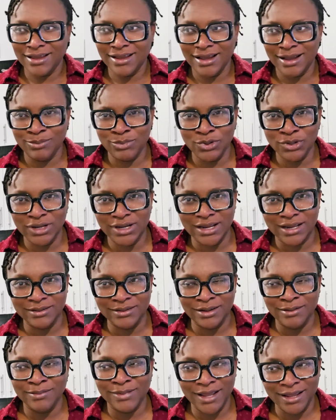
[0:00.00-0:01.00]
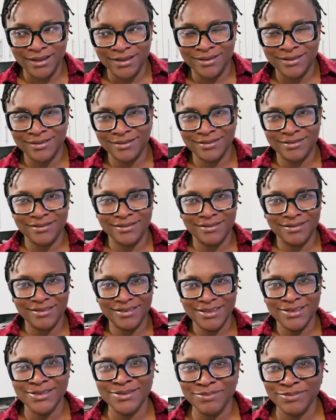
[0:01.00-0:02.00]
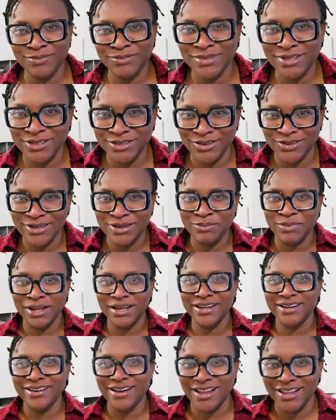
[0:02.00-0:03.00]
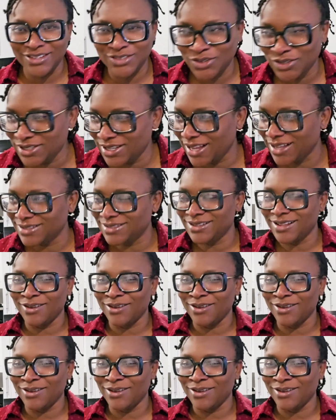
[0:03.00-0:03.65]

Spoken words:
I'm looking at them like, it's the only malaria he just has.